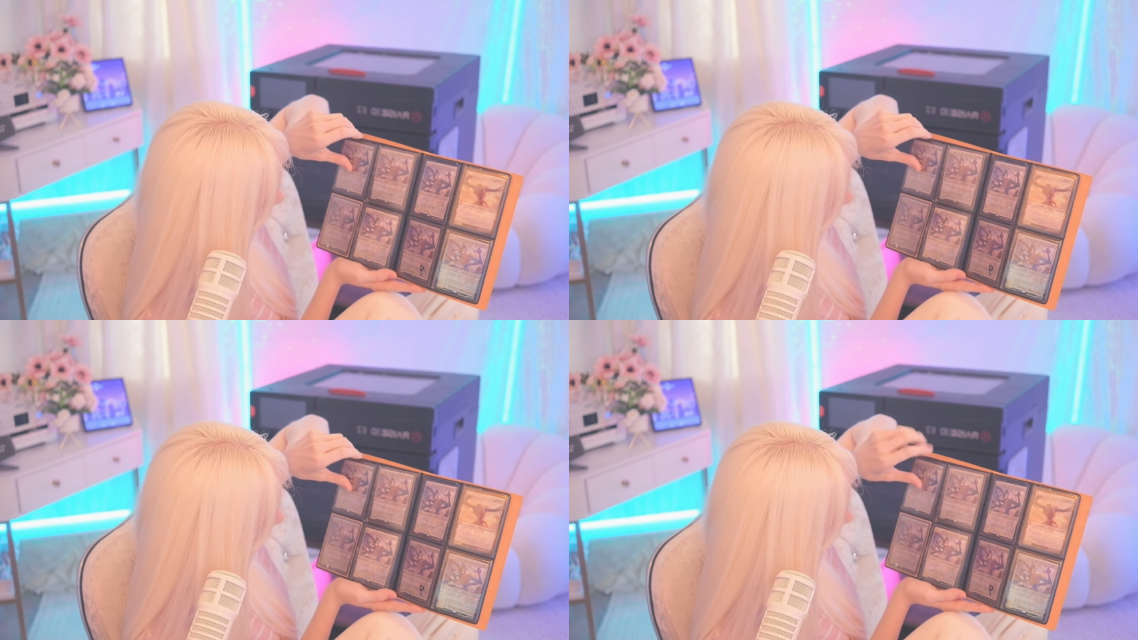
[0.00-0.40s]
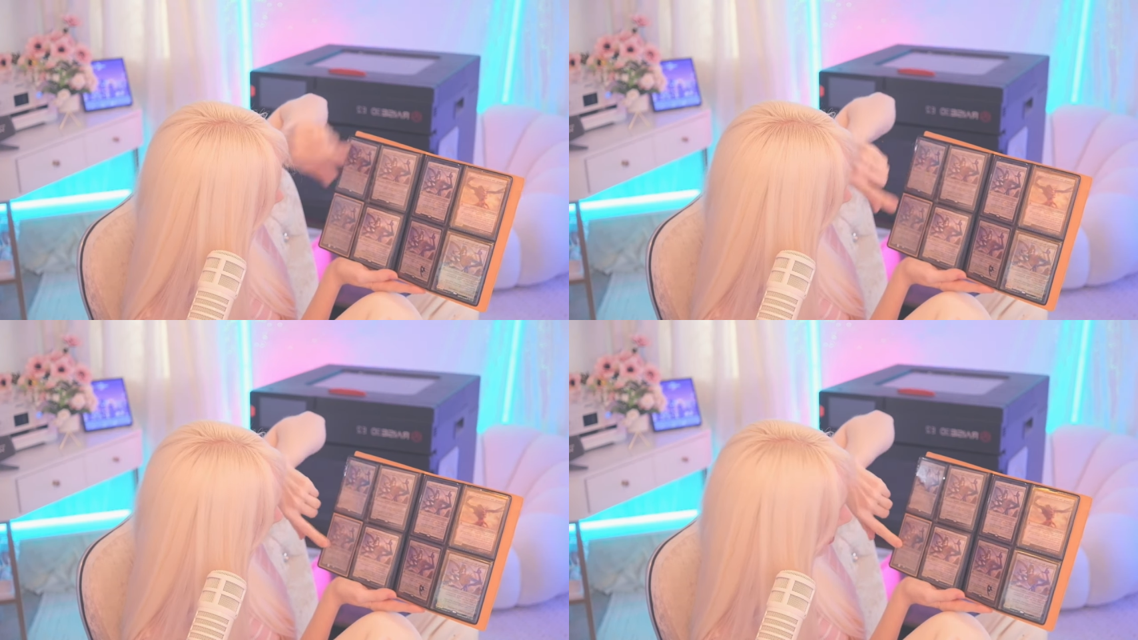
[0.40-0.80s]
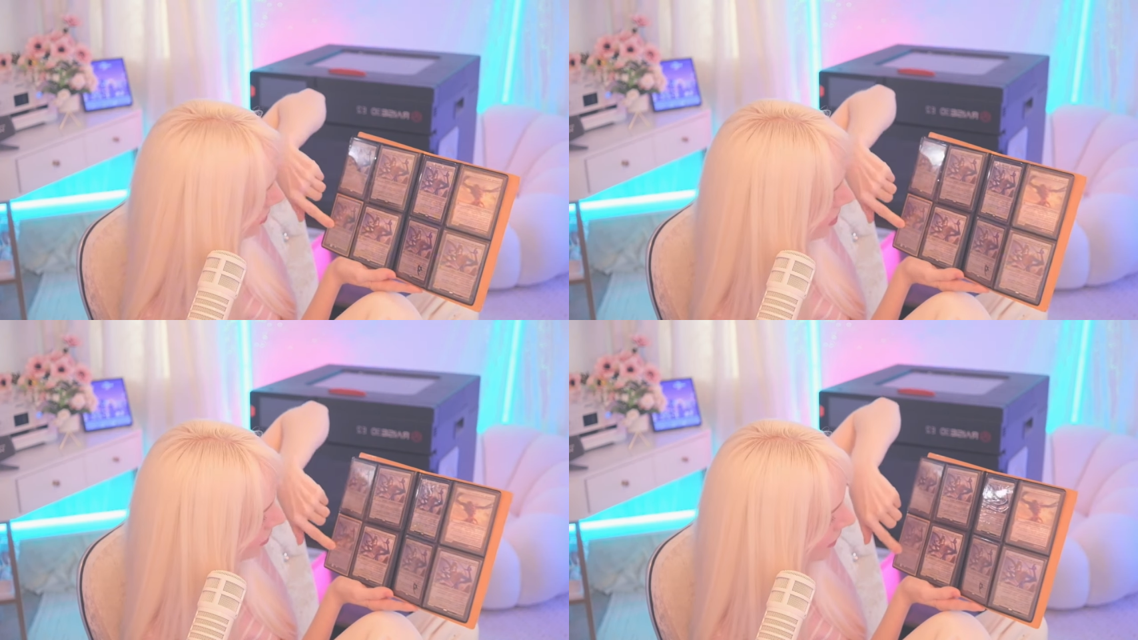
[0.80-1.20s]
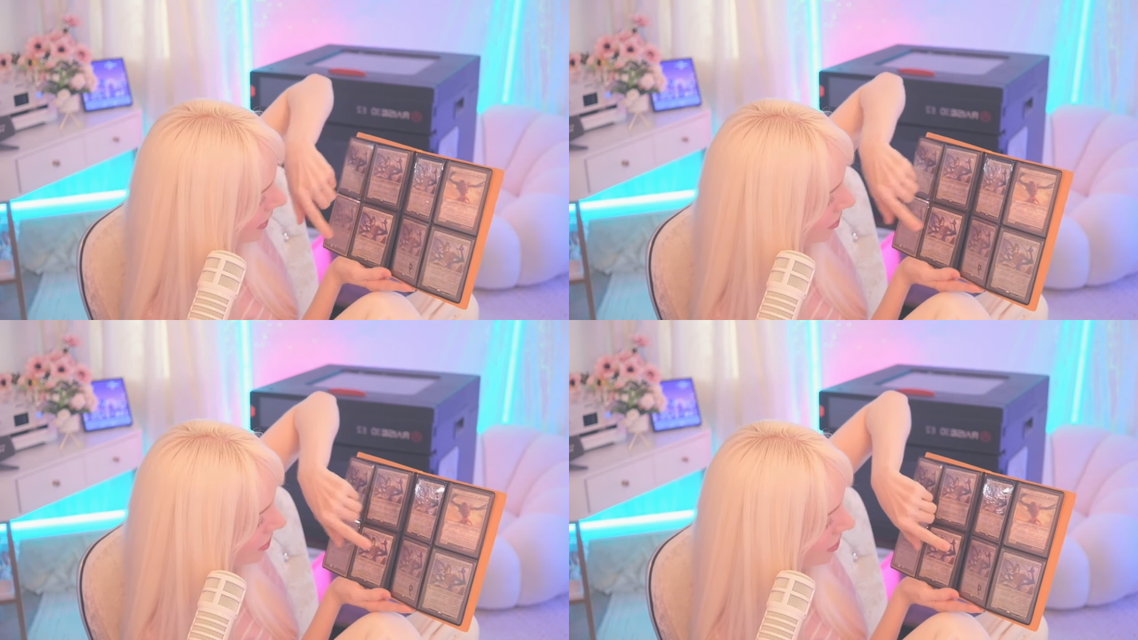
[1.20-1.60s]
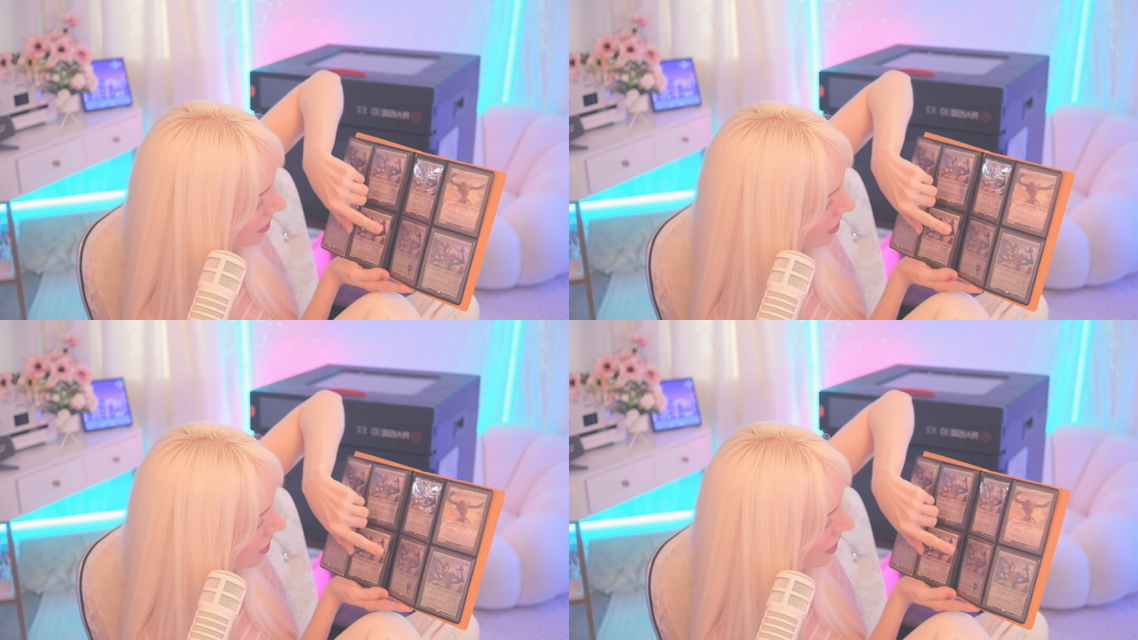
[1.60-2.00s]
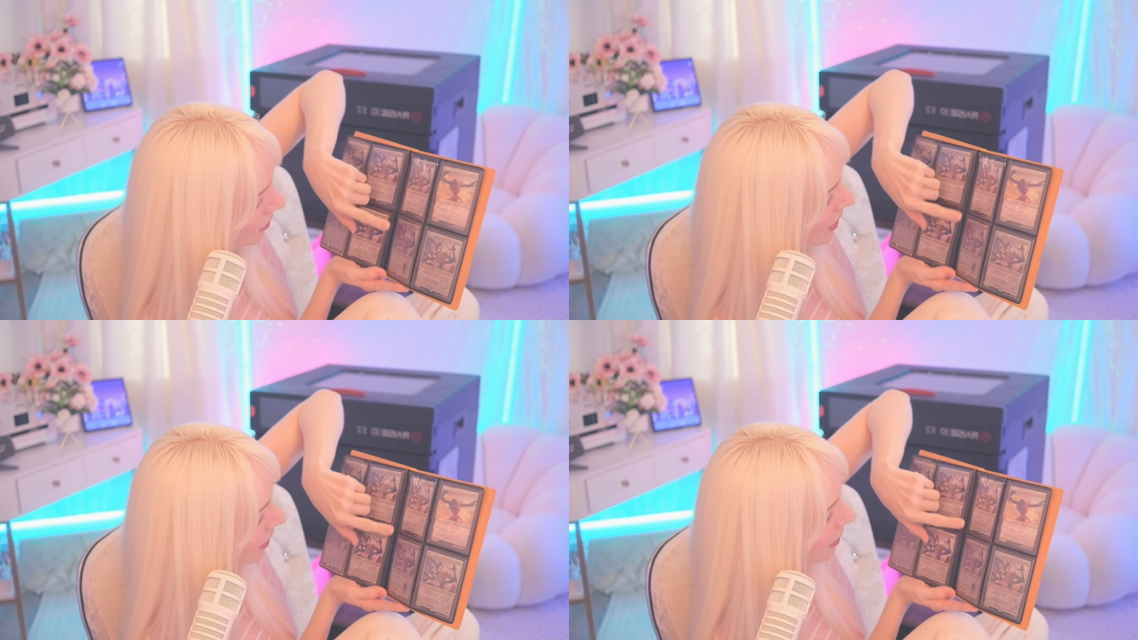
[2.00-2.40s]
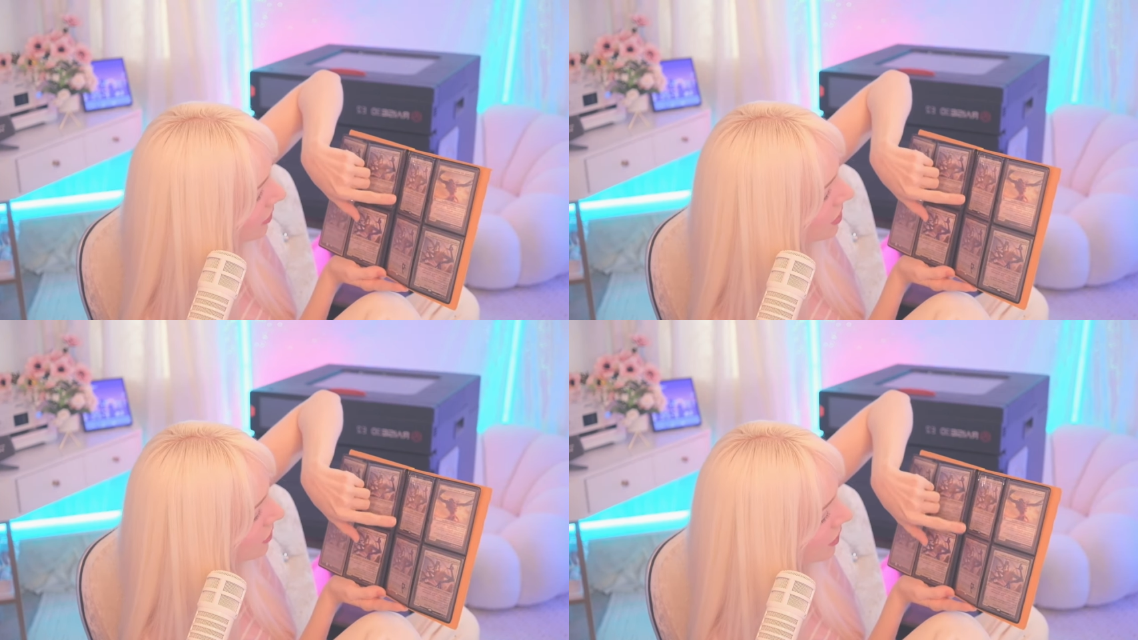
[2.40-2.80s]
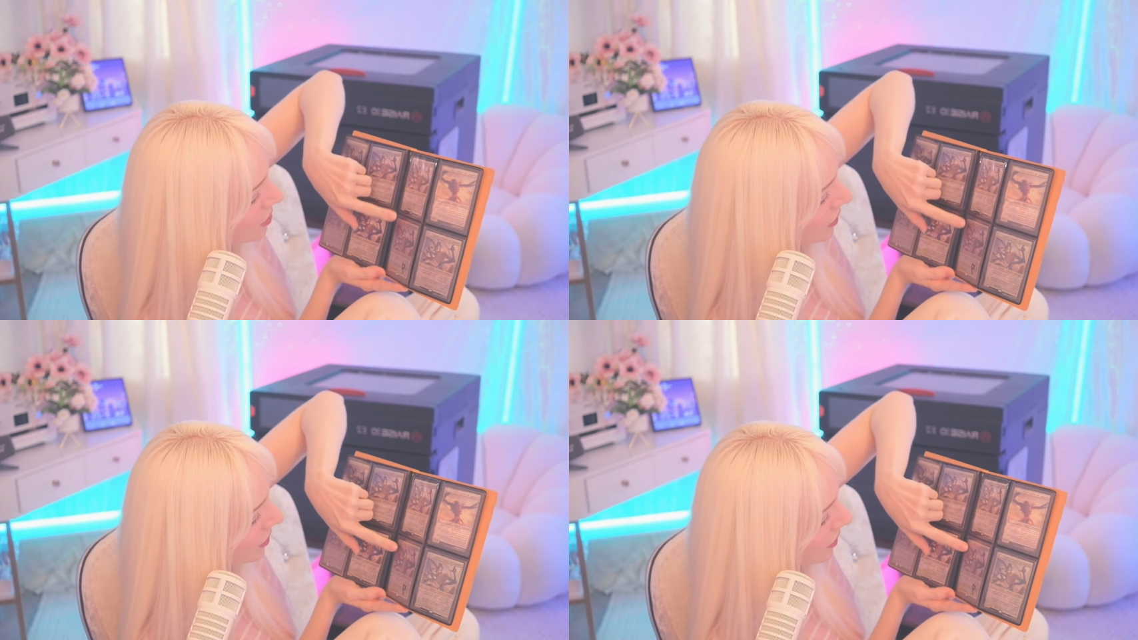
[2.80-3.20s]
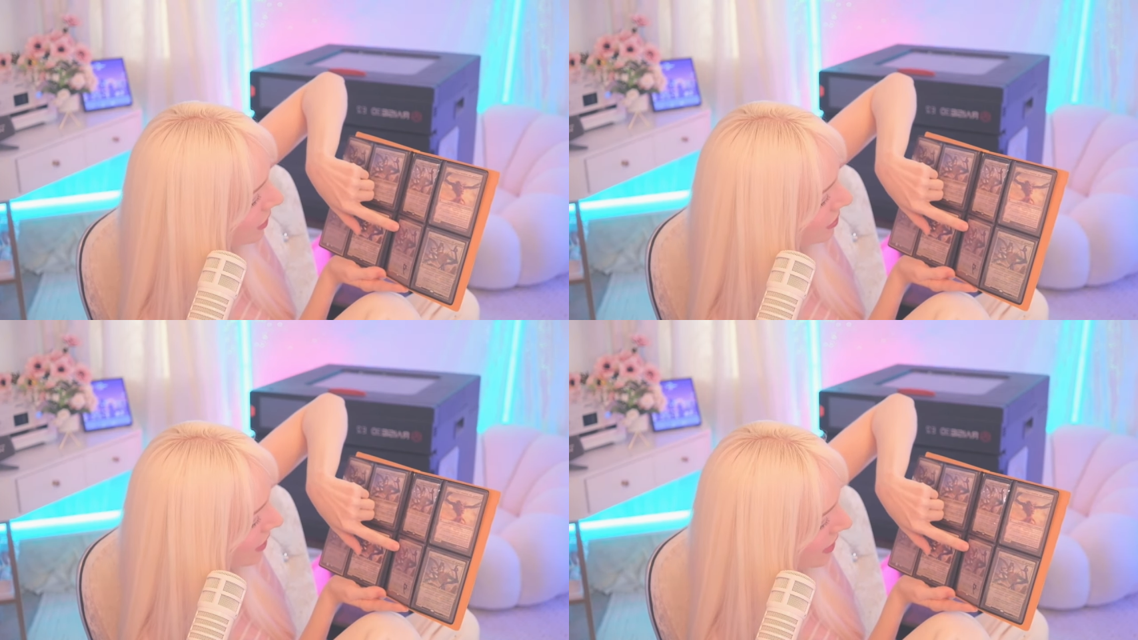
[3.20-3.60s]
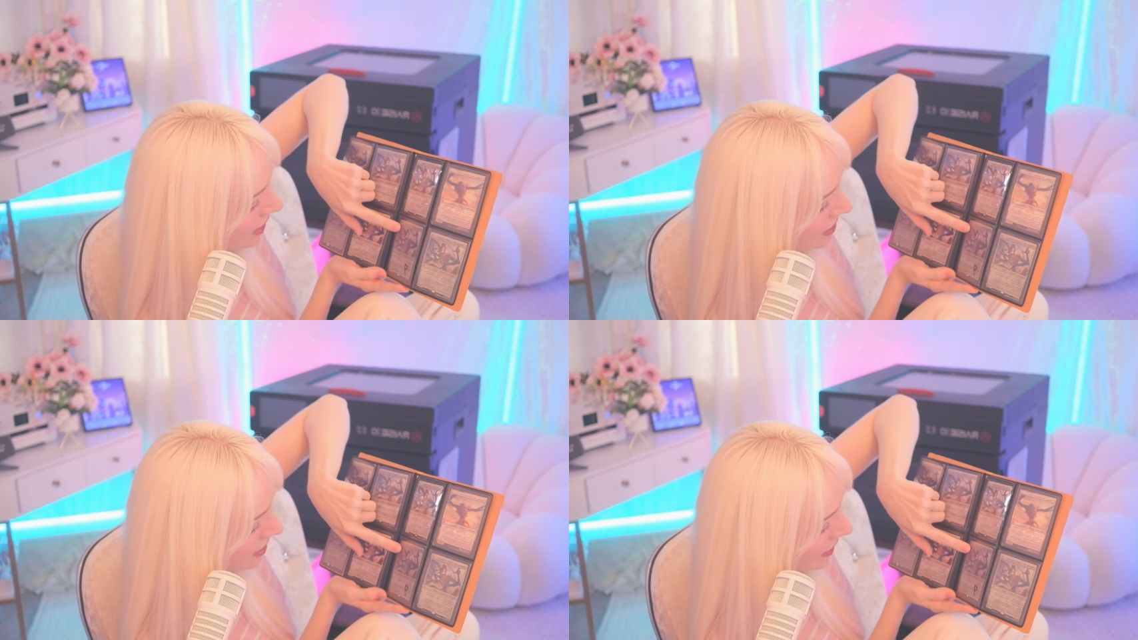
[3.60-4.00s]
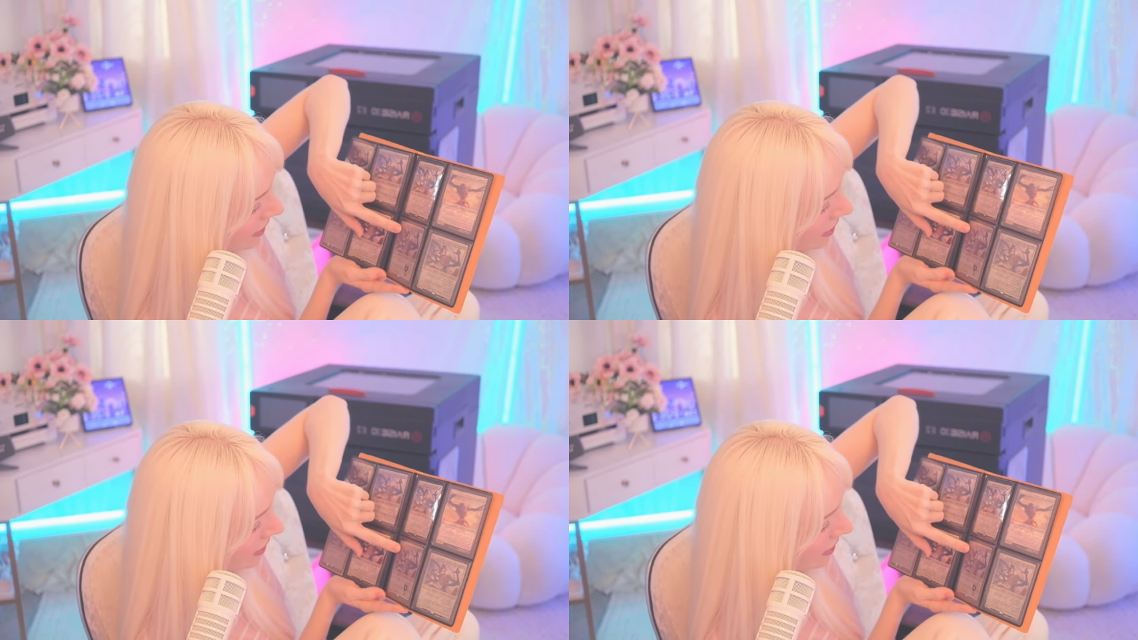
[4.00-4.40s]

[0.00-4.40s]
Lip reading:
No face is visible, so there are no lips to read.